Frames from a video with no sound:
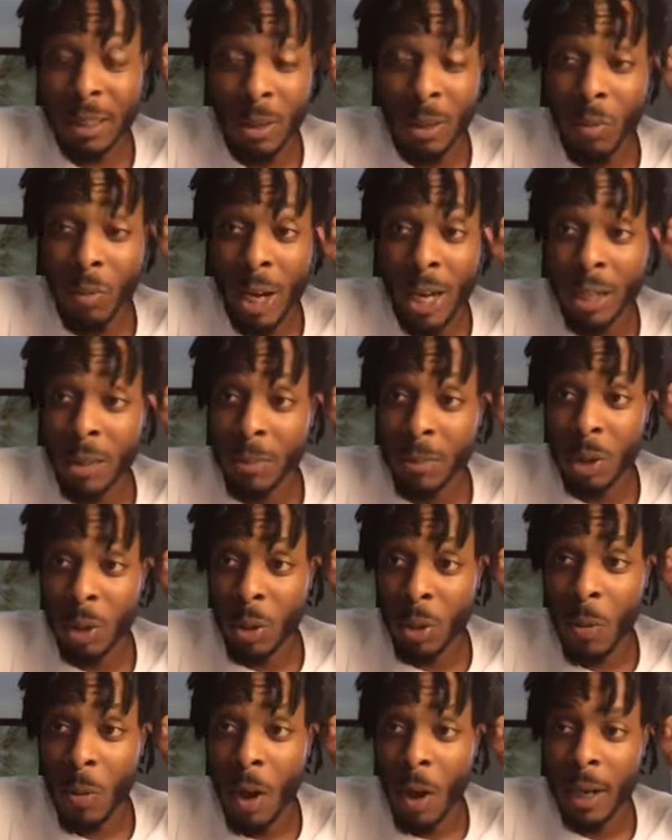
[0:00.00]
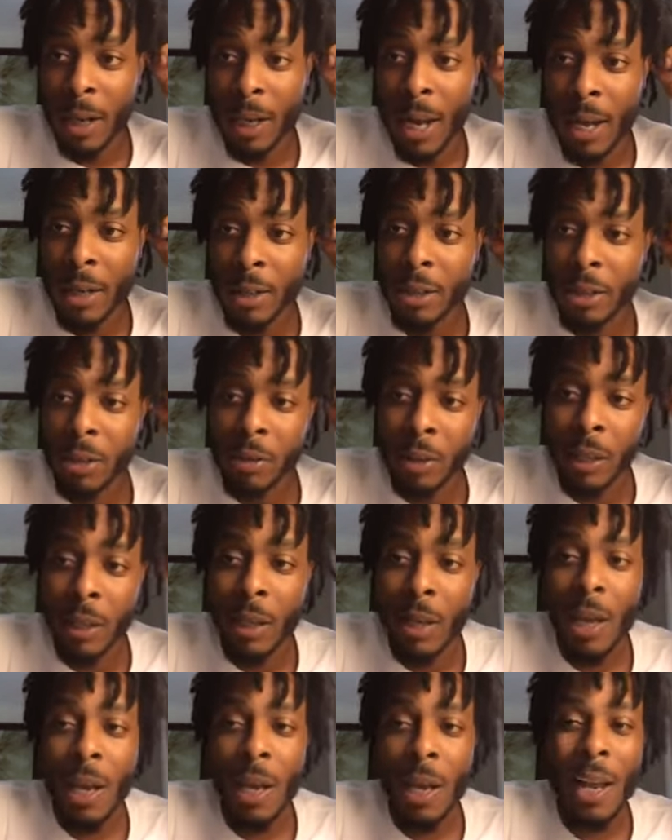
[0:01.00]
some random dude walking down the street.
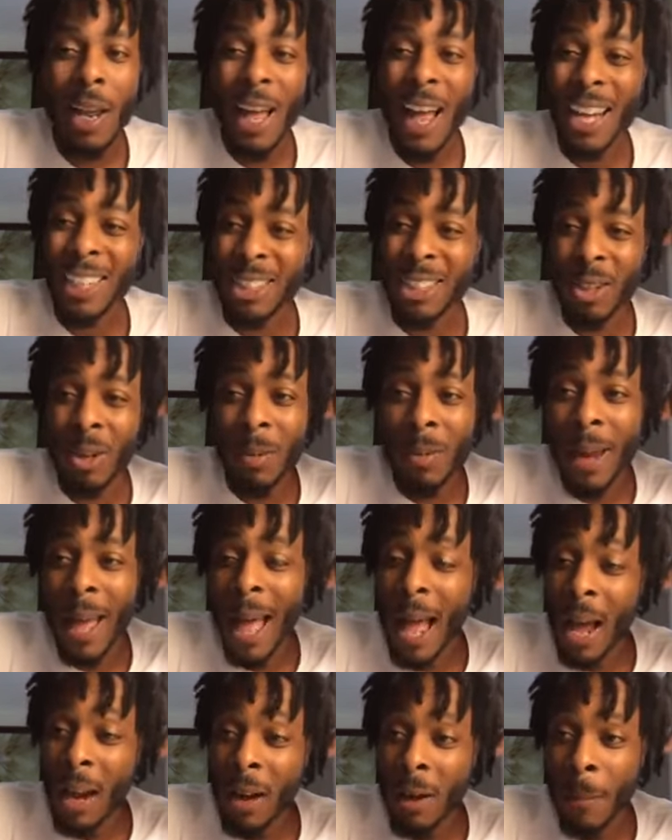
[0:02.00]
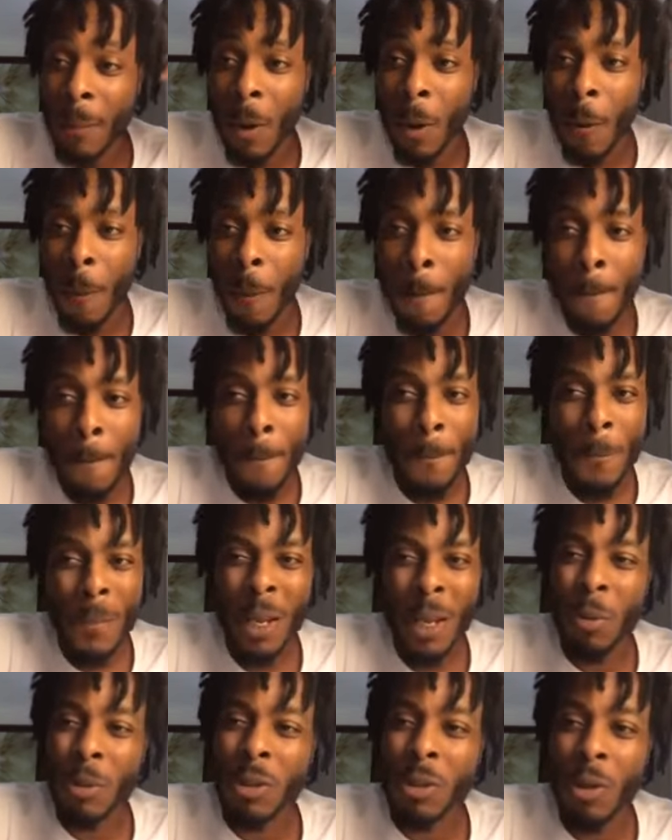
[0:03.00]
I showed him the Alamo.
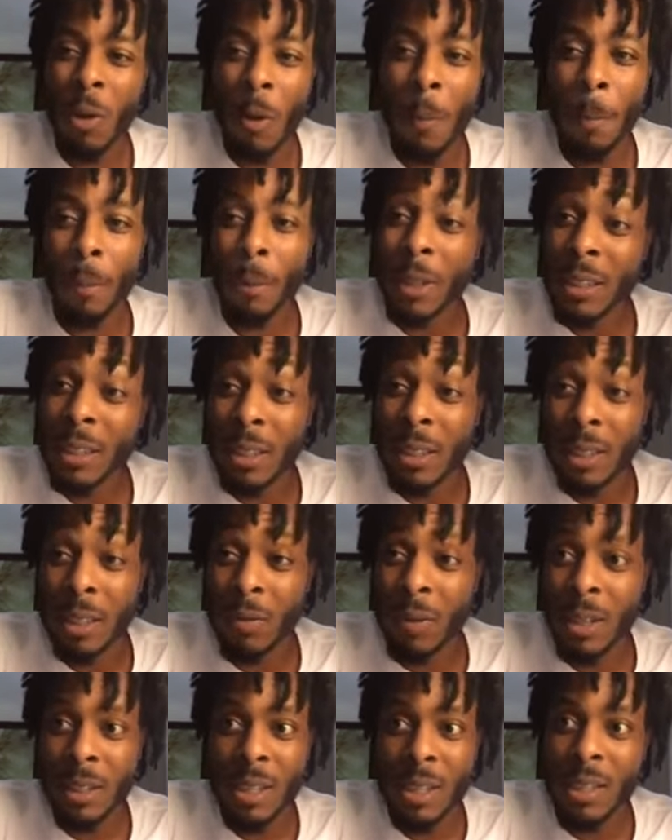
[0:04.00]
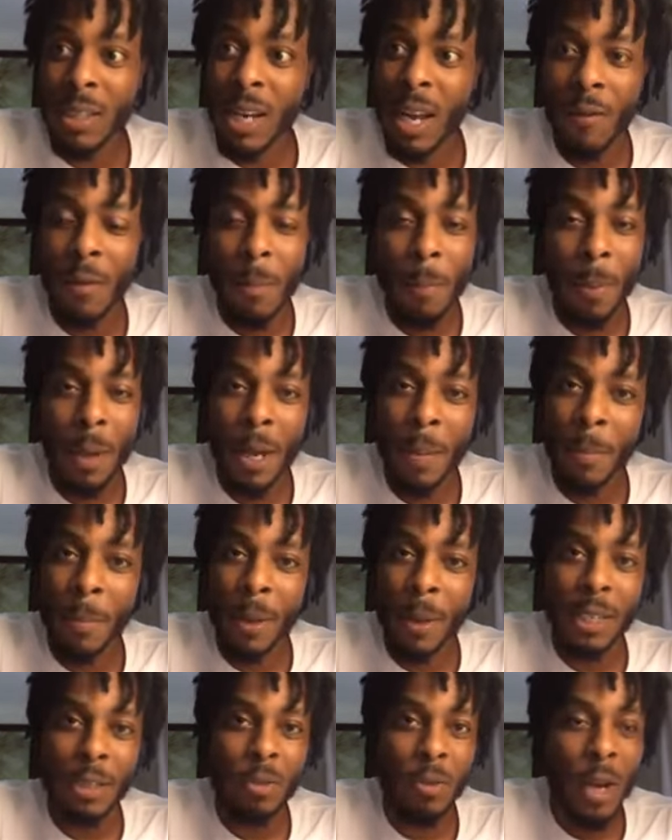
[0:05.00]
He was so appreciative because he's never been,
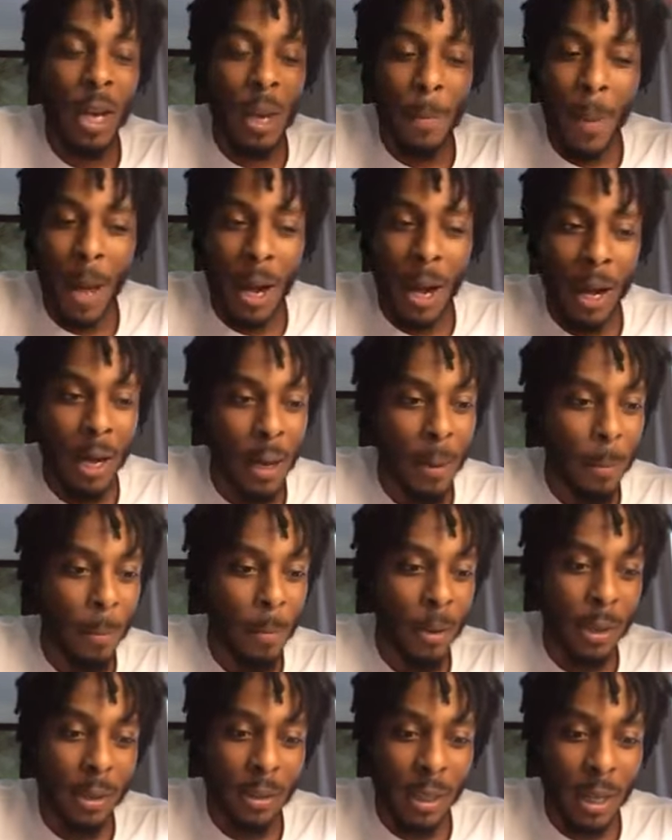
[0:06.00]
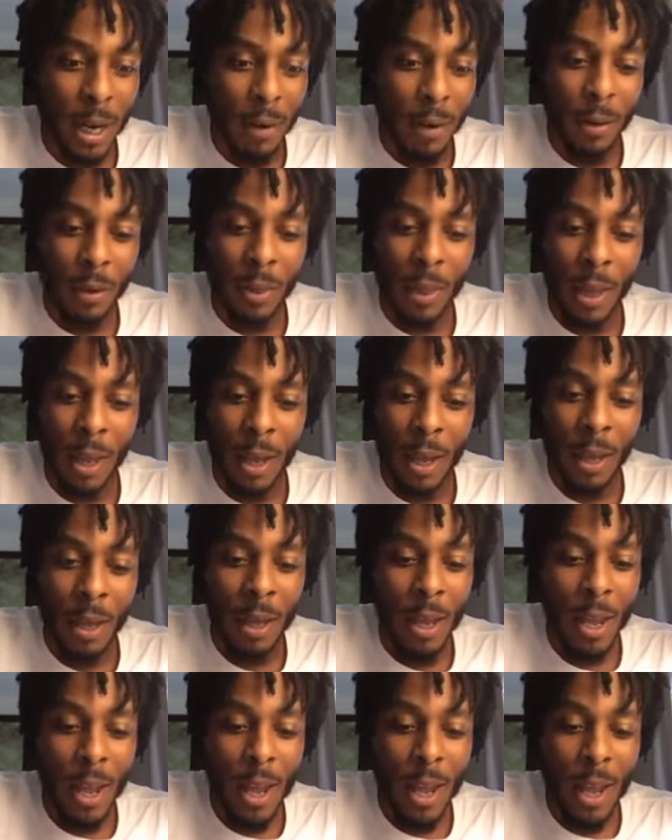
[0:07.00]
but he's read about it in books and everything.
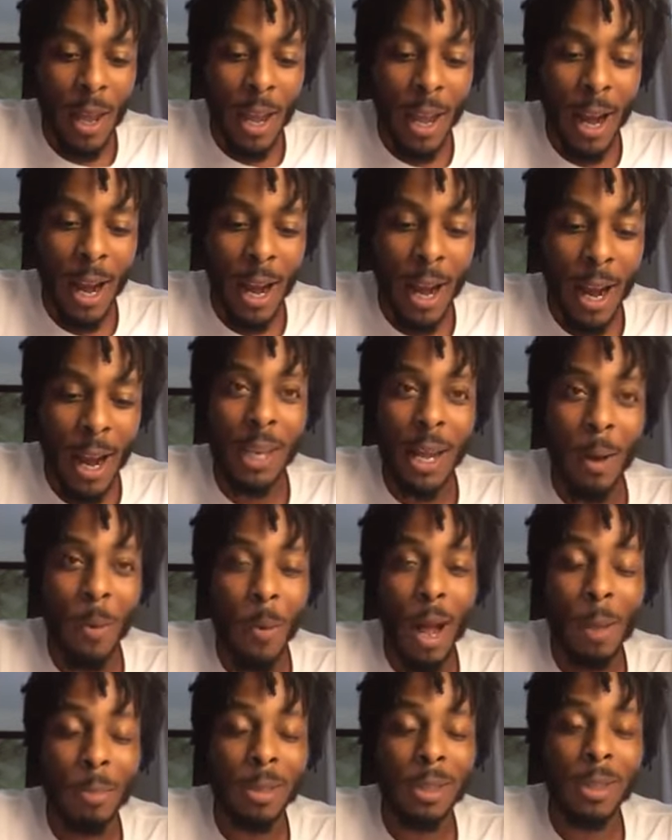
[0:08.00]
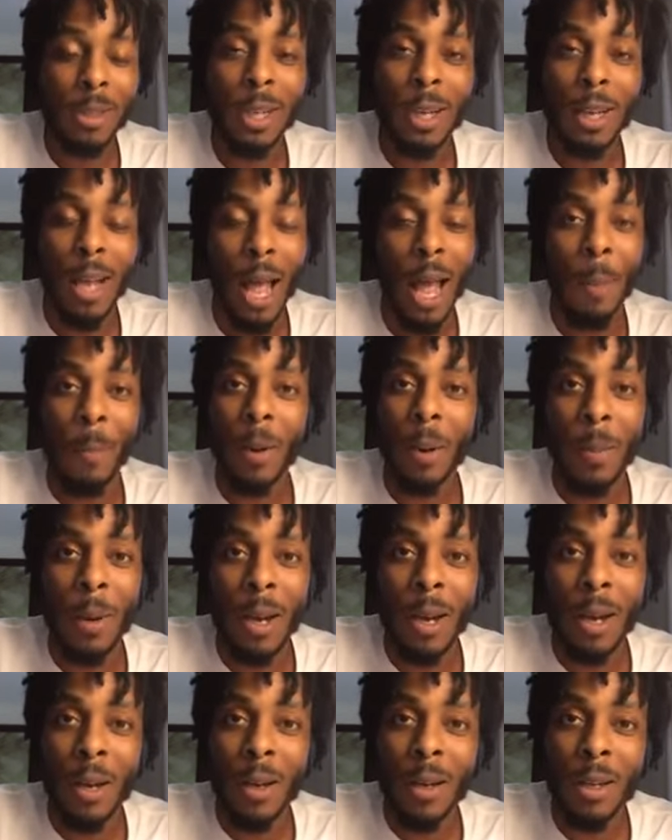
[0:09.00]
And I was like, wow, I'm just happy to be
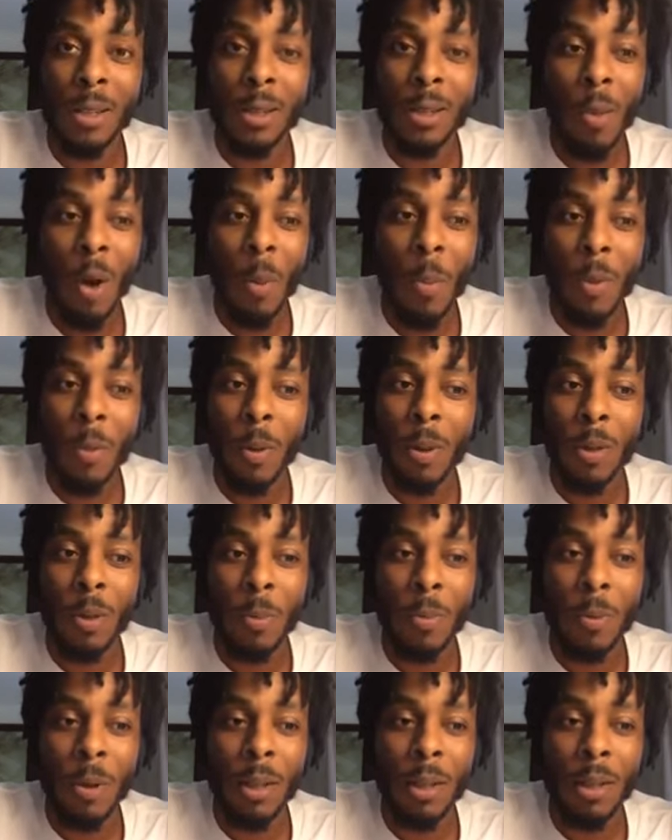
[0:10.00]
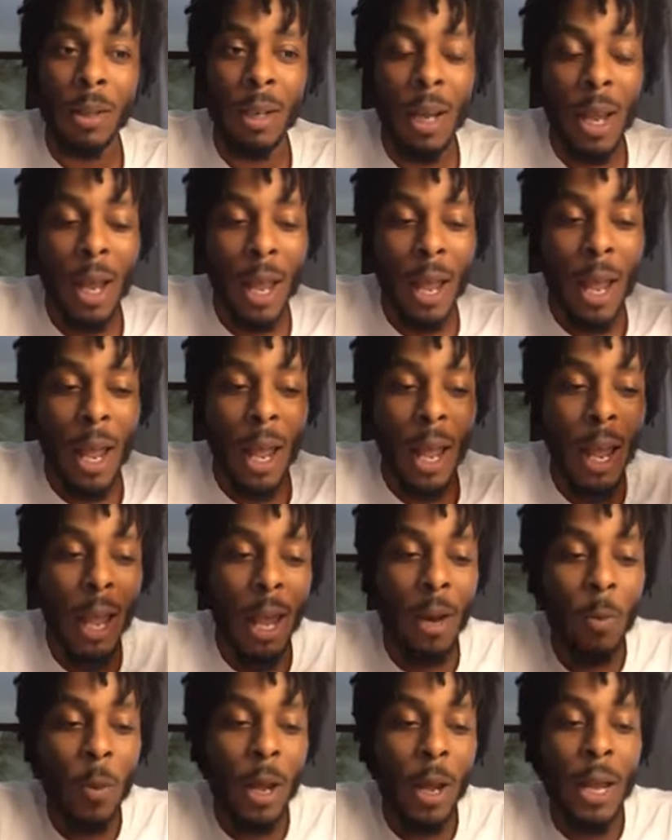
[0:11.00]
here in this moment with you, brother.
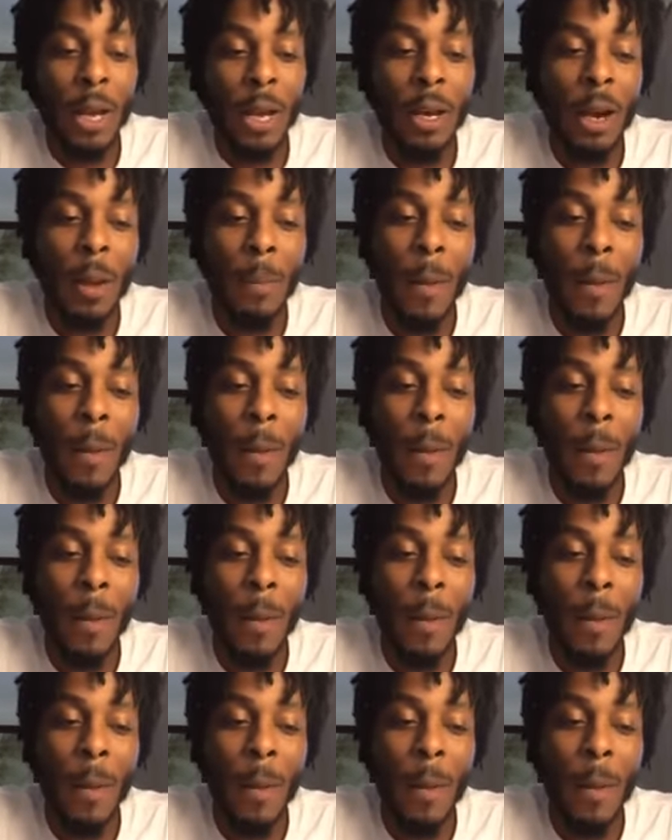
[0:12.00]
And what ended up